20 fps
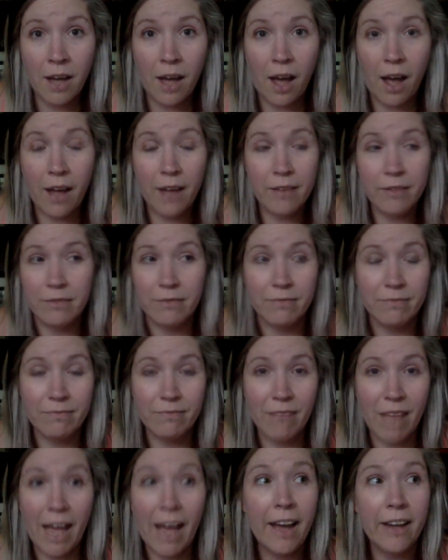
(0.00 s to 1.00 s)
I
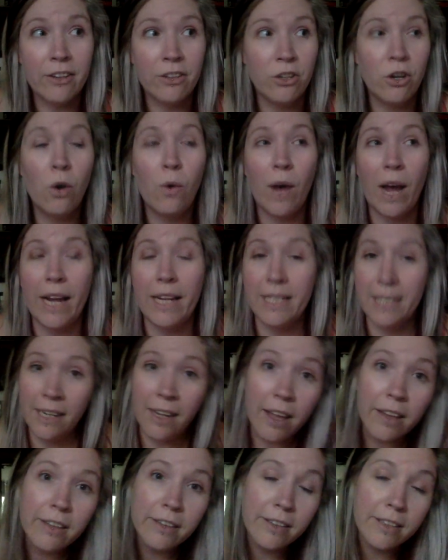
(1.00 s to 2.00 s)
had no
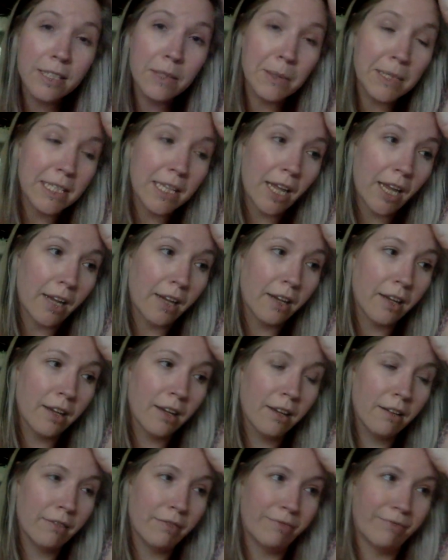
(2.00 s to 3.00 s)
idea that this was
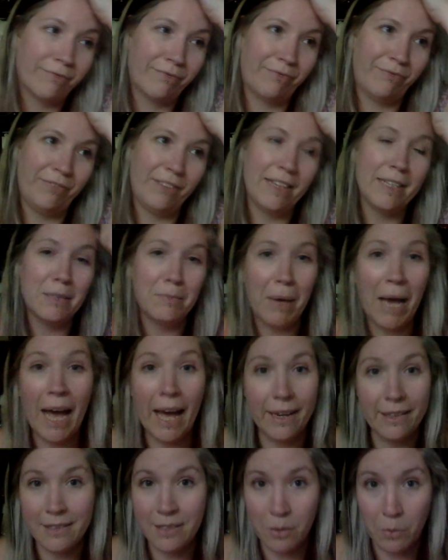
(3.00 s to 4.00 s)
as
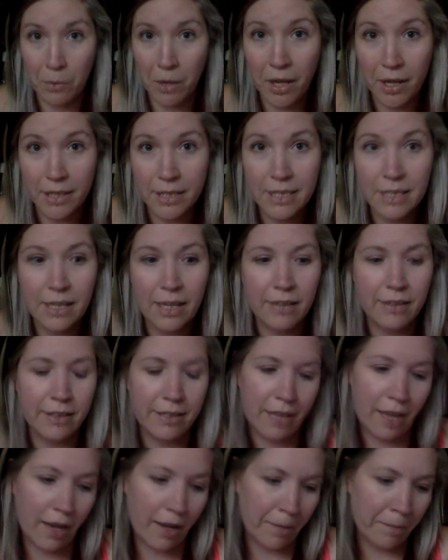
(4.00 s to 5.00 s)
bad as it was at the
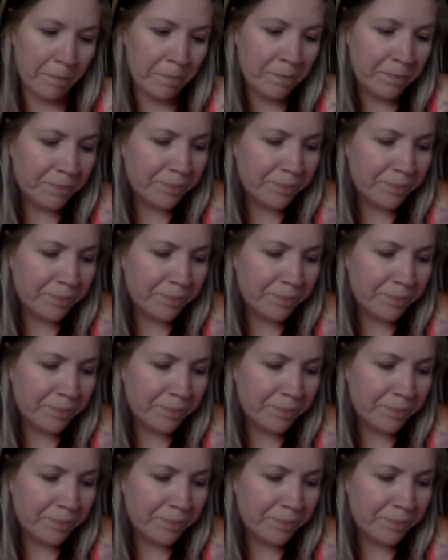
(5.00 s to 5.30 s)
time.